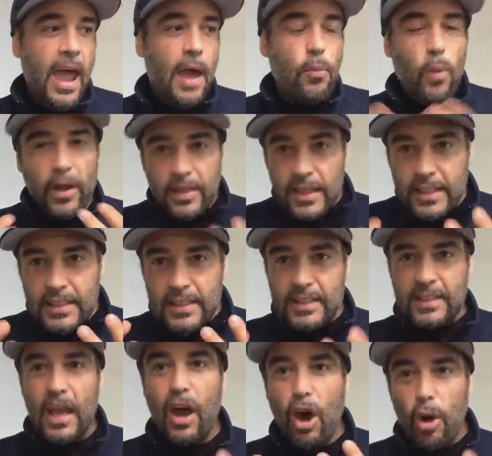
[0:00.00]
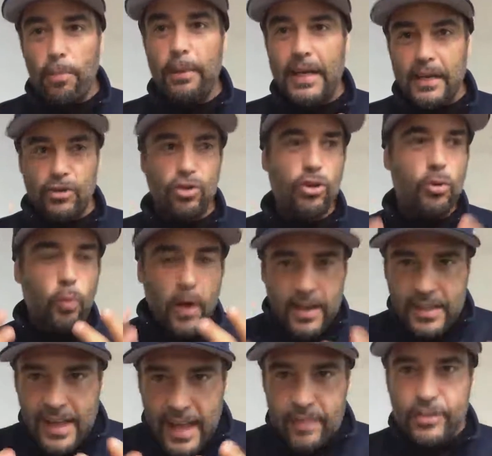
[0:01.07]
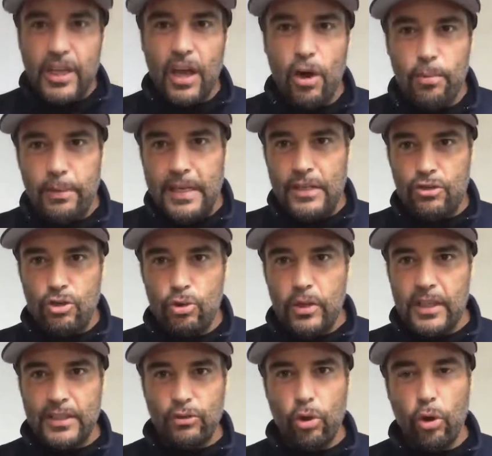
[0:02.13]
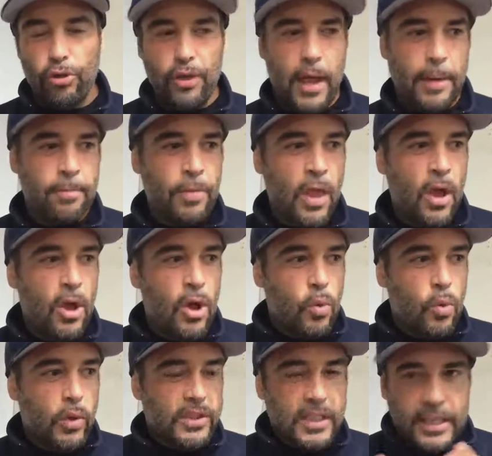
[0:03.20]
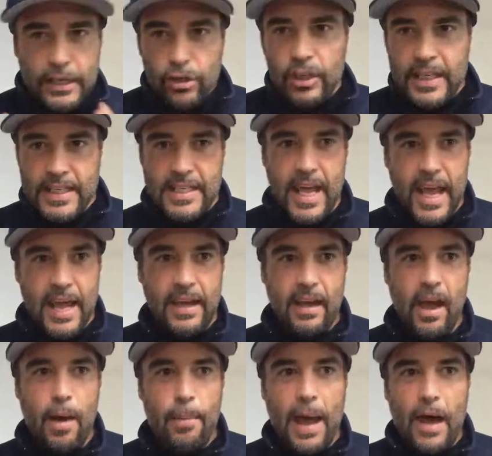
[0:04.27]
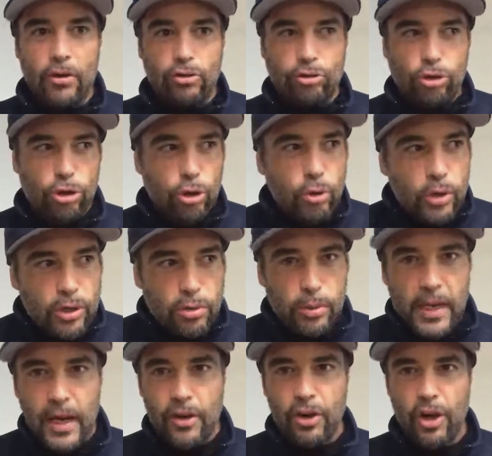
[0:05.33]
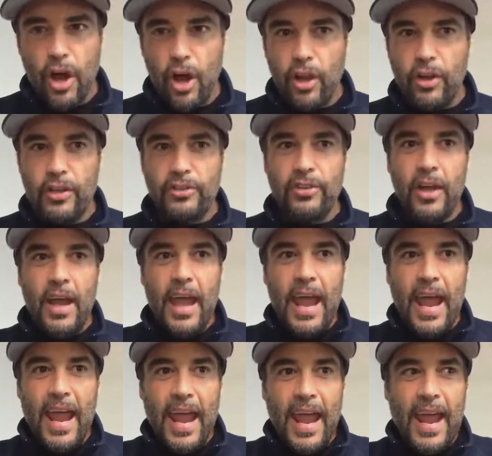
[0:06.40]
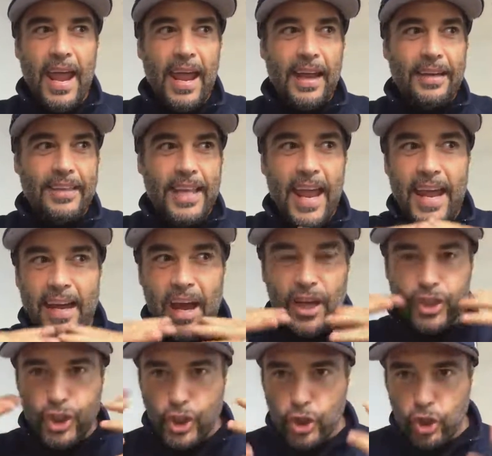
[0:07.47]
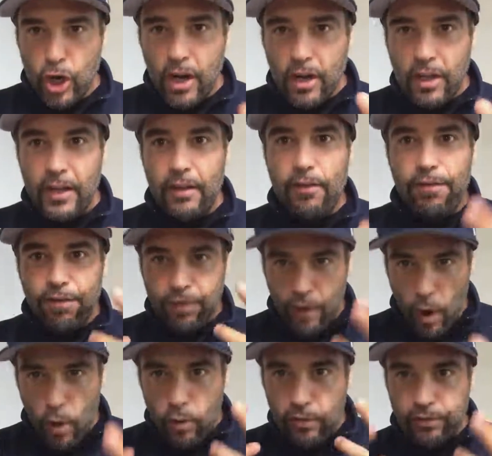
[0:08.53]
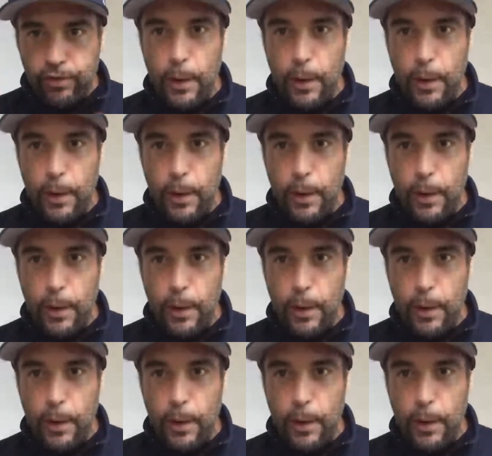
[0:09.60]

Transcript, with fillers: And what this has helped me to do, and what Dave's helped me to do in this whole thing, was literally take about two or three hundred dollars and take a struggling phone